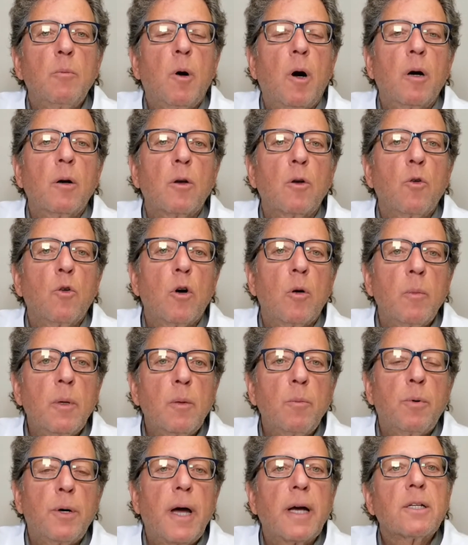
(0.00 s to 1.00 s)
Martin
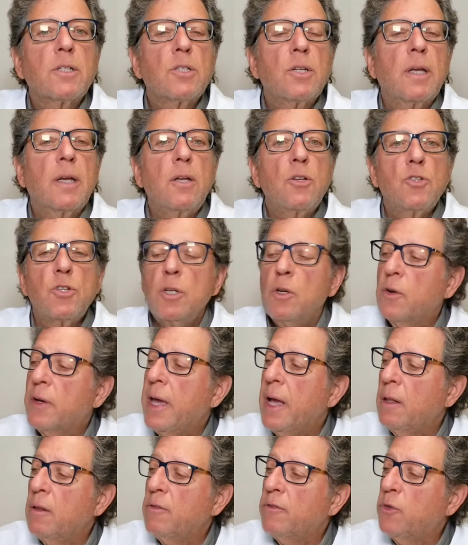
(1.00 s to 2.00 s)
Gorman, practicing in Encino,
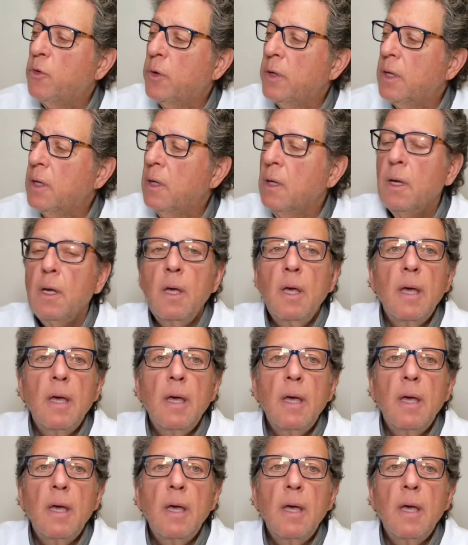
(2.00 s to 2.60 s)
California,